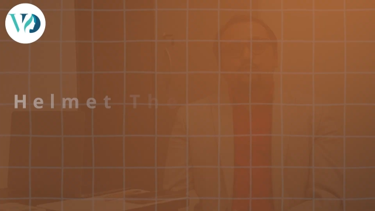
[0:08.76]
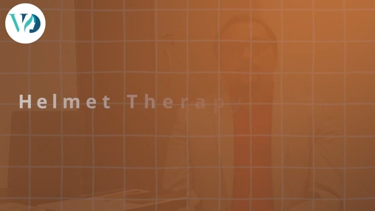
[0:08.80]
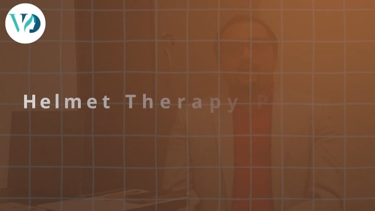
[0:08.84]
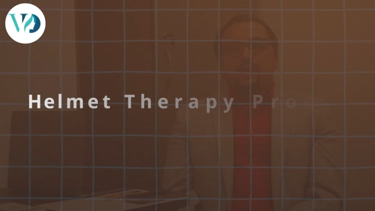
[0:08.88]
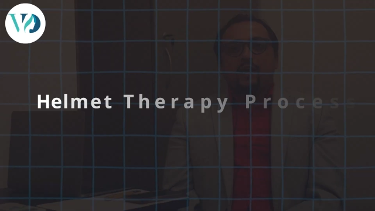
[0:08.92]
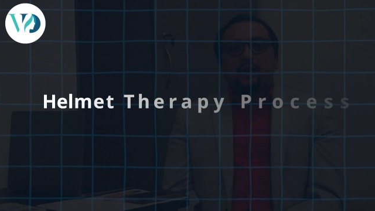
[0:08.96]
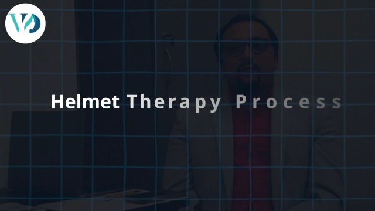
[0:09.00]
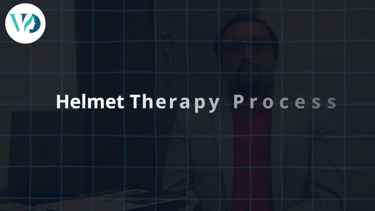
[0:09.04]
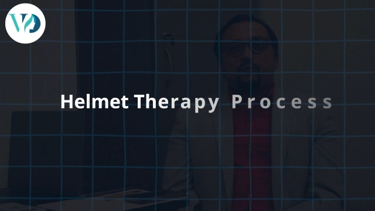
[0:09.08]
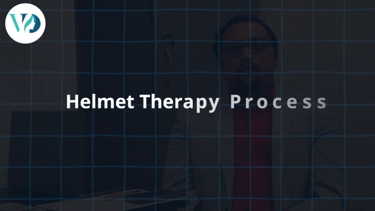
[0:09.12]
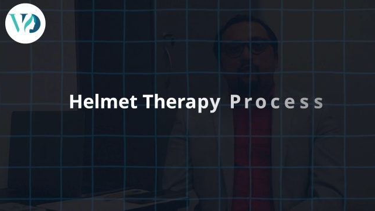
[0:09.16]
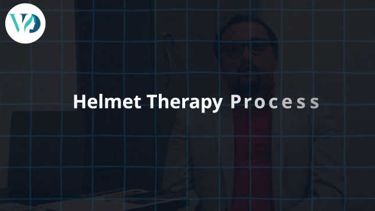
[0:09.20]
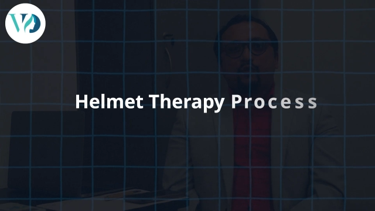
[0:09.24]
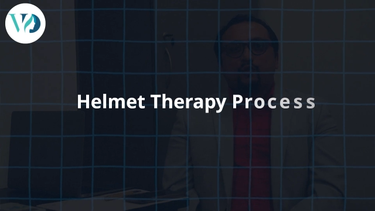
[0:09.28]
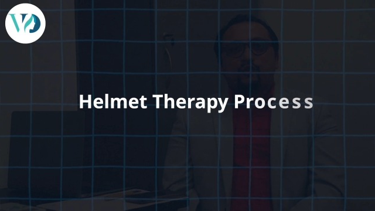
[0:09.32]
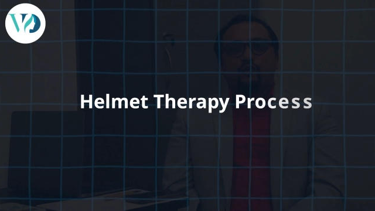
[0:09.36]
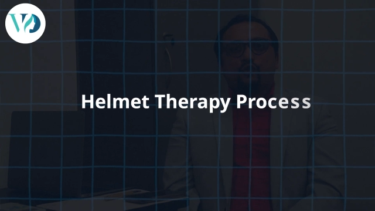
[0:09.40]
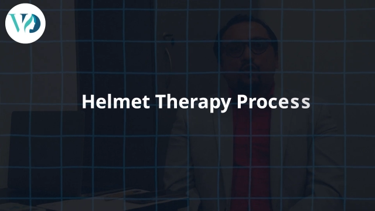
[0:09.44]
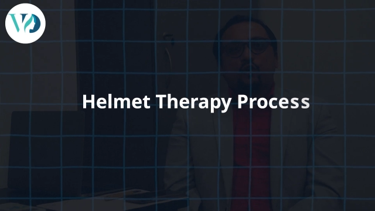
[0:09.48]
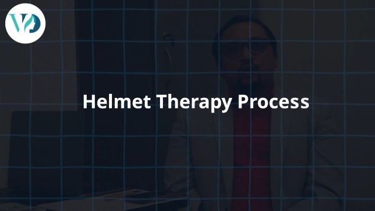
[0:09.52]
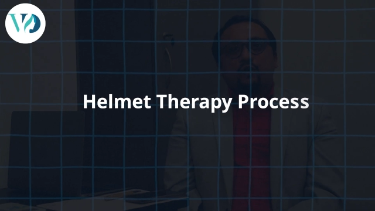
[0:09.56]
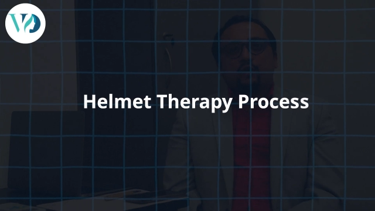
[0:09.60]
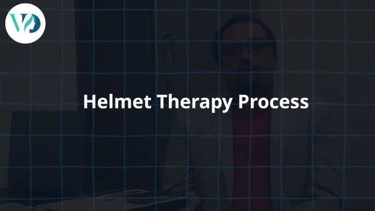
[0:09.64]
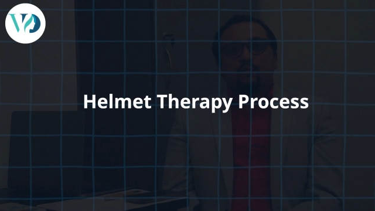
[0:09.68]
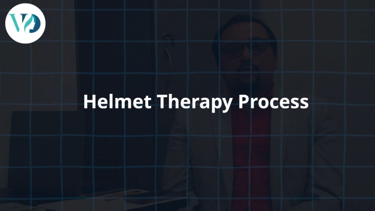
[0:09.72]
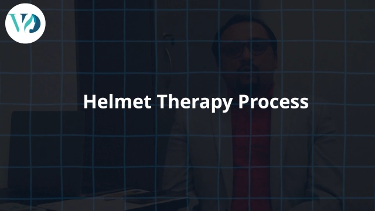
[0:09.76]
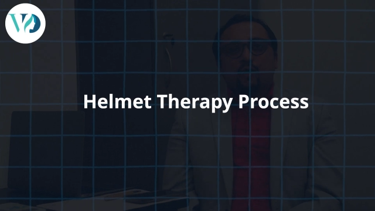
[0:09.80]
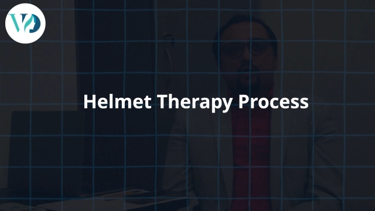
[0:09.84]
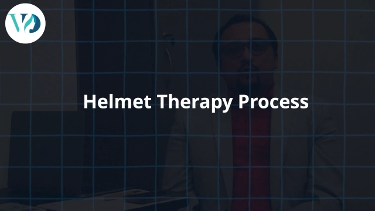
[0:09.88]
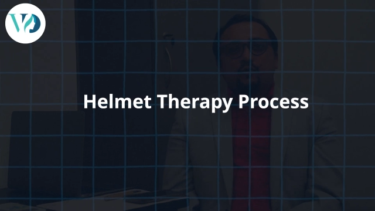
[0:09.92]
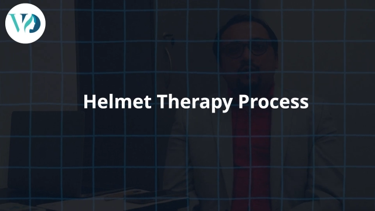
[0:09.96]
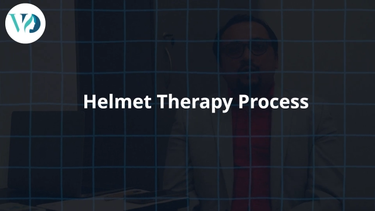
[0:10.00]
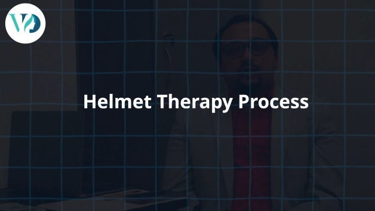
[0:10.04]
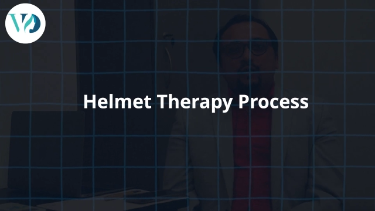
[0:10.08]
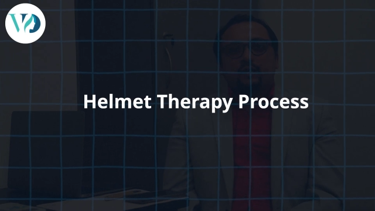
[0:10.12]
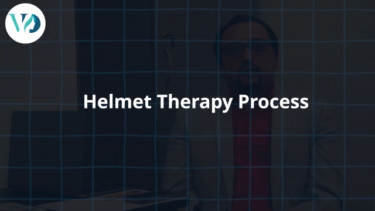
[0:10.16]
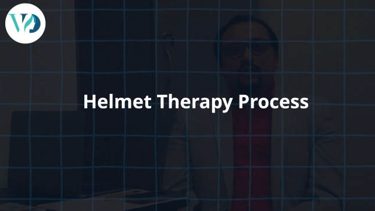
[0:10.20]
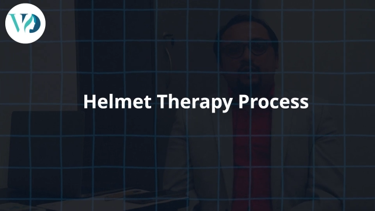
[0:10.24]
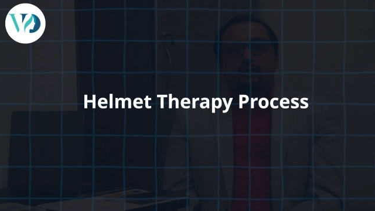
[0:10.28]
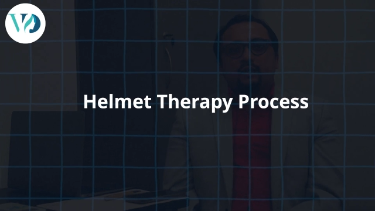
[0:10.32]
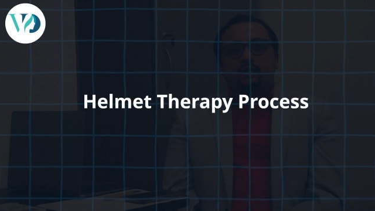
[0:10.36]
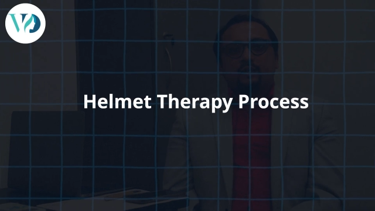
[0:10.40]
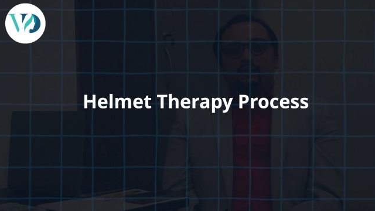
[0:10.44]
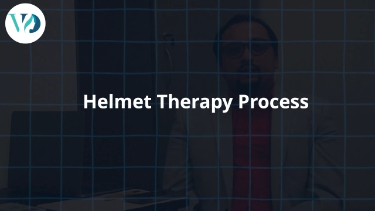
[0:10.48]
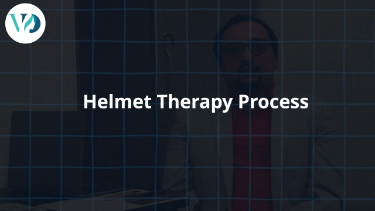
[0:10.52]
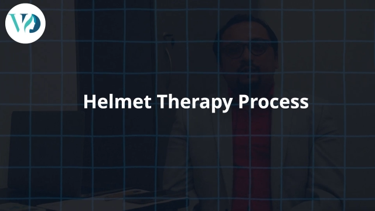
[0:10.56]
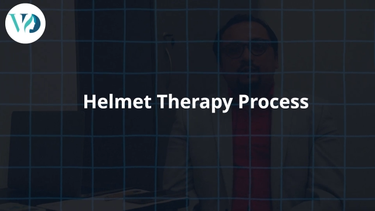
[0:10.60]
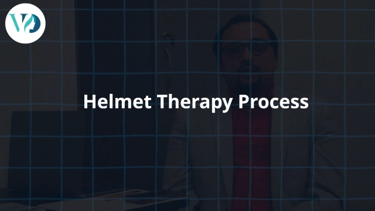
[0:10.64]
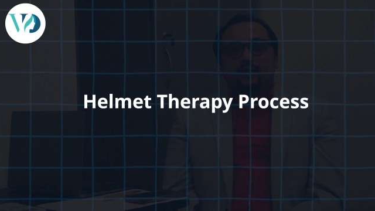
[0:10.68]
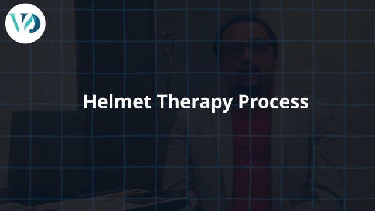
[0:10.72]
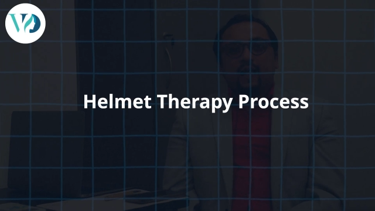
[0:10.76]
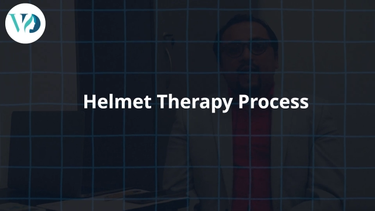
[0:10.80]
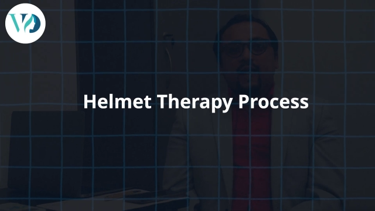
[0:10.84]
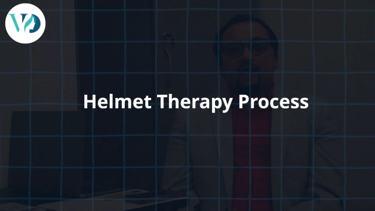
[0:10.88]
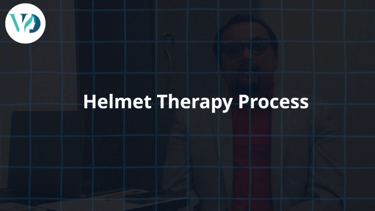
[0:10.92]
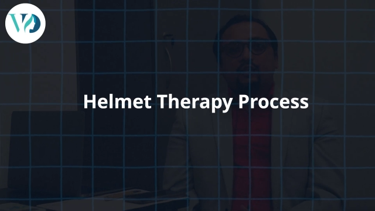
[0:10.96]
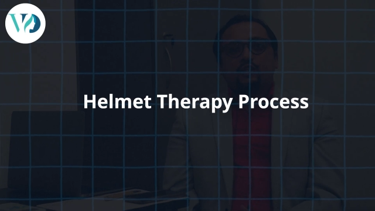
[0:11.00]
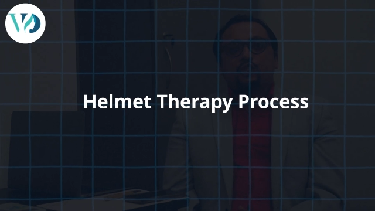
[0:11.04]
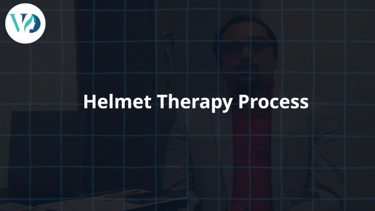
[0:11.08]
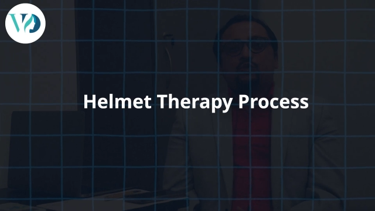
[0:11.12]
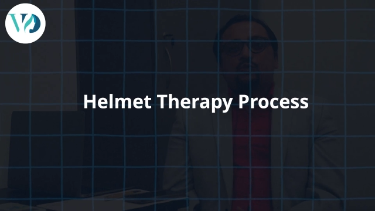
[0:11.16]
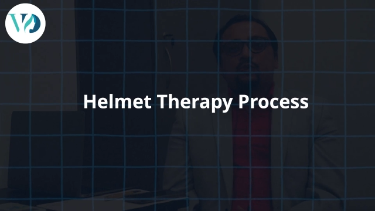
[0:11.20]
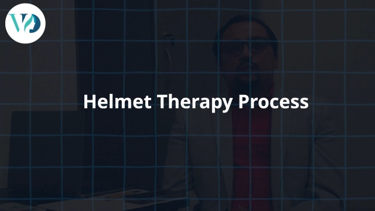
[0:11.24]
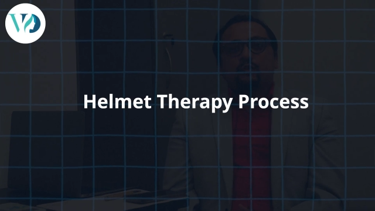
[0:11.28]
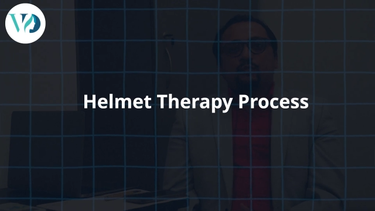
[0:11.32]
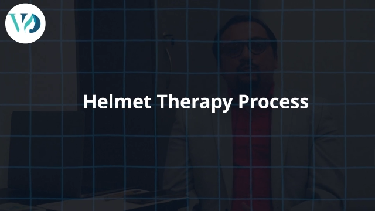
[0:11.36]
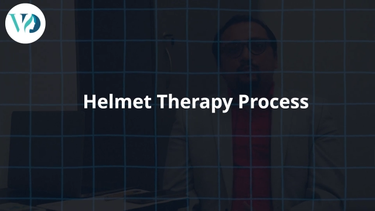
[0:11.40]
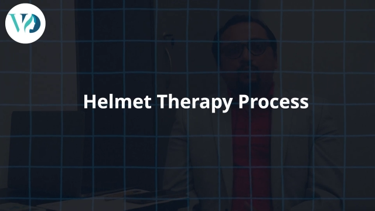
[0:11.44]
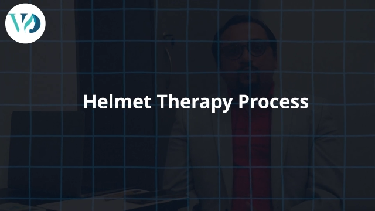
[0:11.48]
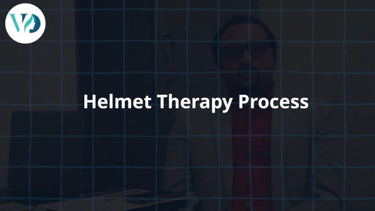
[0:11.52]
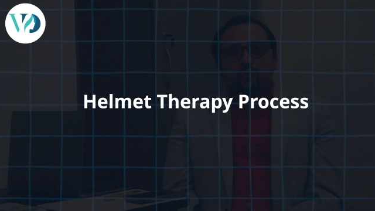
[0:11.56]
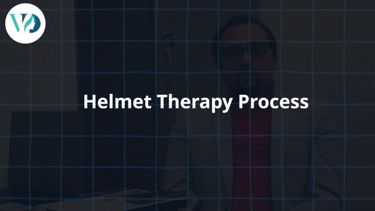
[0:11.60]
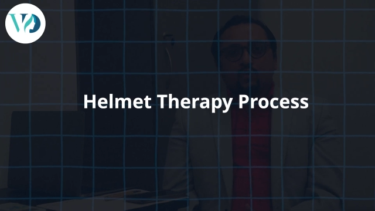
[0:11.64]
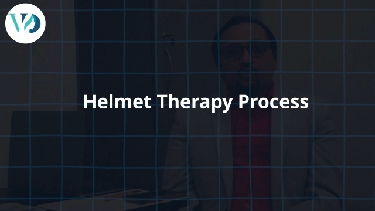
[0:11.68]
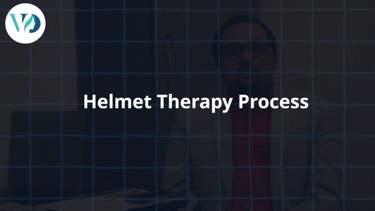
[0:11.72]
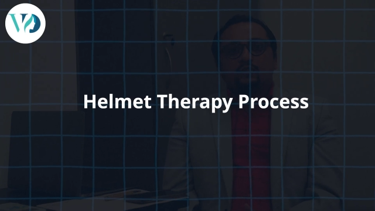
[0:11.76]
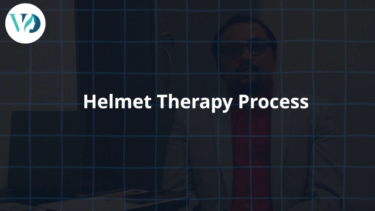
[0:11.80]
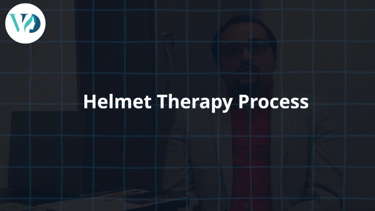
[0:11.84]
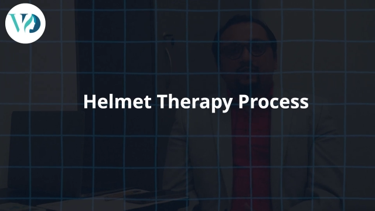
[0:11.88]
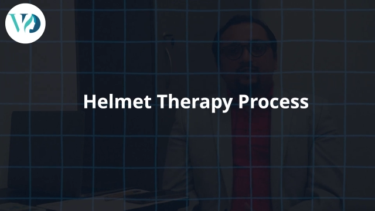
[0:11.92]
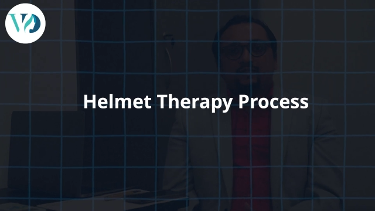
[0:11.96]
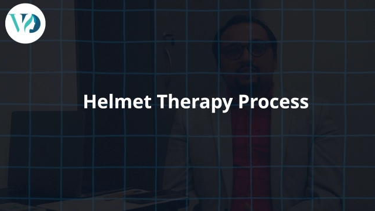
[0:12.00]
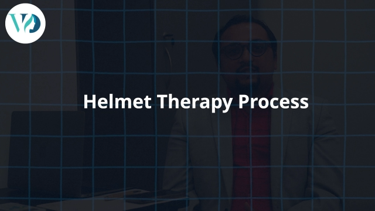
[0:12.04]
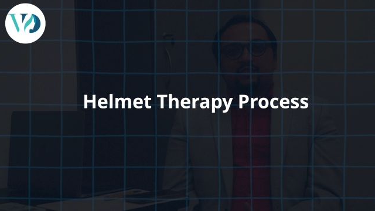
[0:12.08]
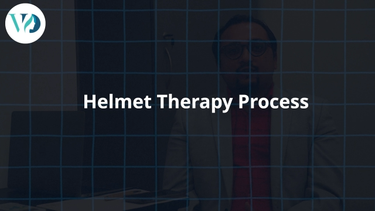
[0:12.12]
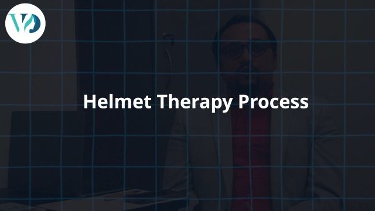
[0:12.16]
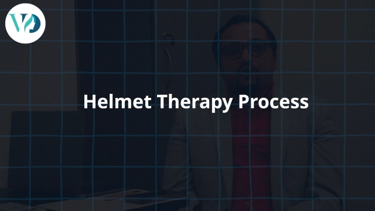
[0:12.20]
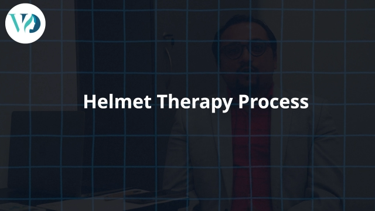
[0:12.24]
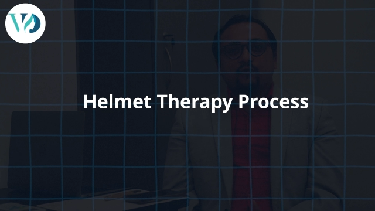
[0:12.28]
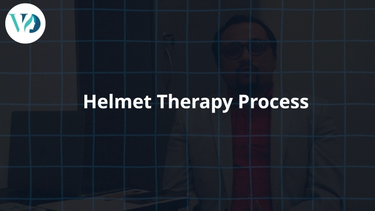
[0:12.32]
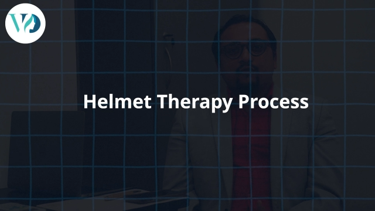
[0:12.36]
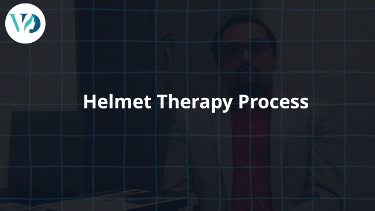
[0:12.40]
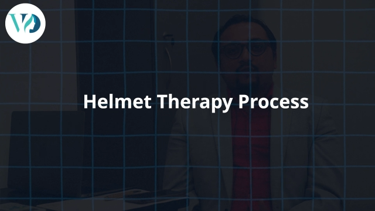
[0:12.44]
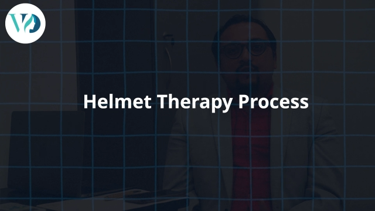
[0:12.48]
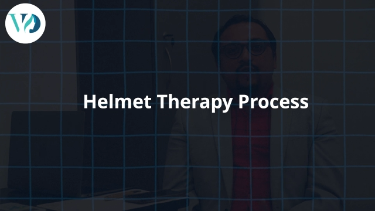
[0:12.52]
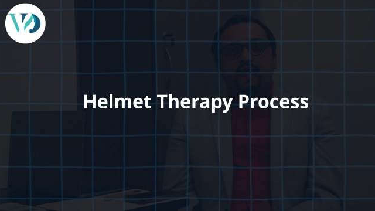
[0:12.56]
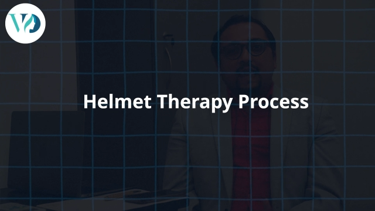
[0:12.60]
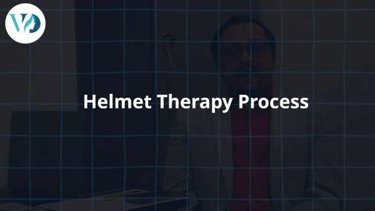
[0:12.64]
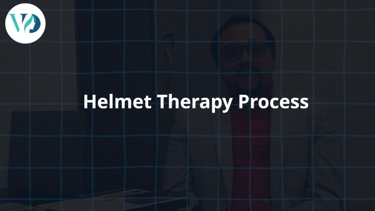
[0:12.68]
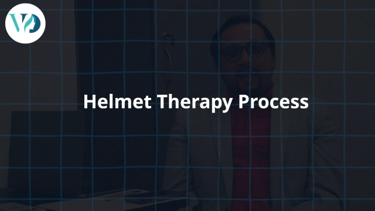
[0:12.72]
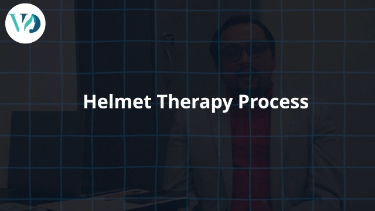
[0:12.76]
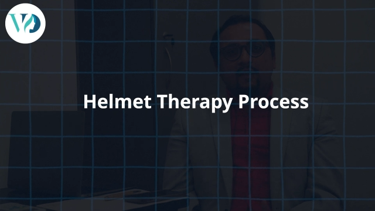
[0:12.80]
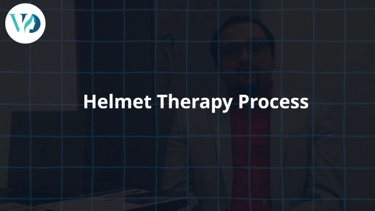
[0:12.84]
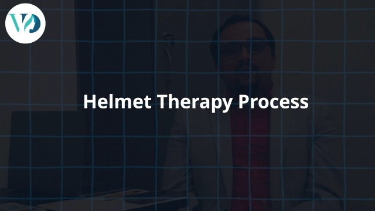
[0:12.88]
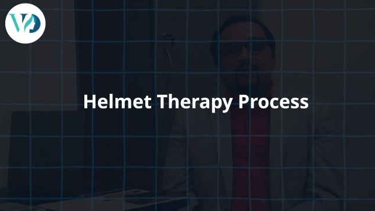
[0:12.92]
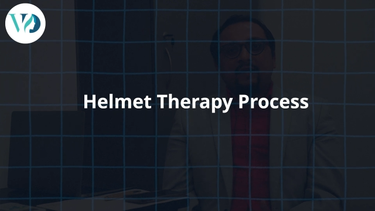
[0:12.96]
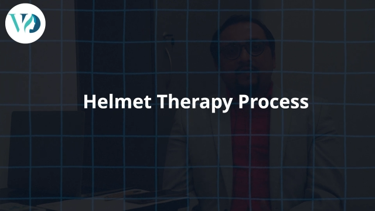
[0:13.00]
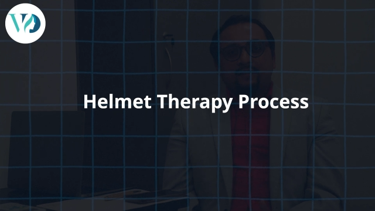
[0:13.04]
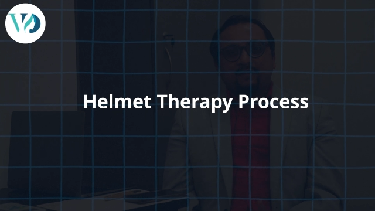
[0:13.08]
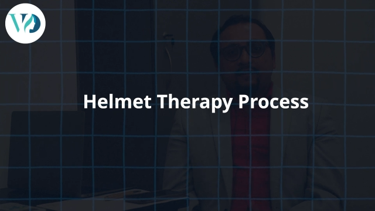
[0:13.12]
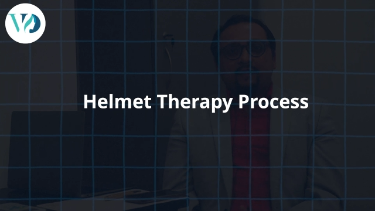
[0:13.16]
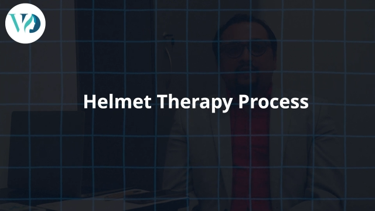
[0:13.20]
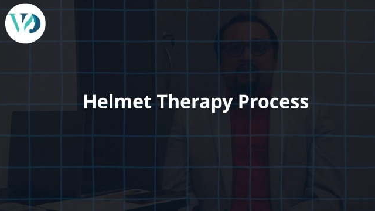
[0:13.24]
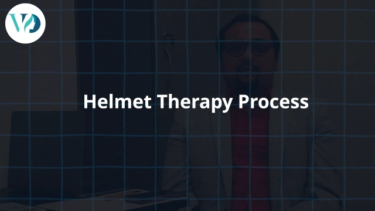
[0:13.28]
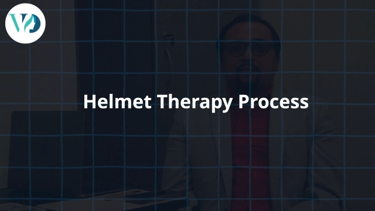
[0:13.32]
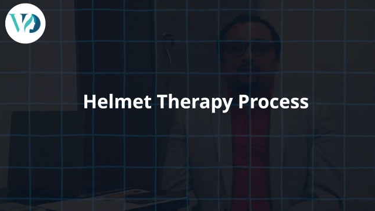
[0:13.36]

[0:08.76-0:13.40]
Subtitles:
[unreadable: no face in view]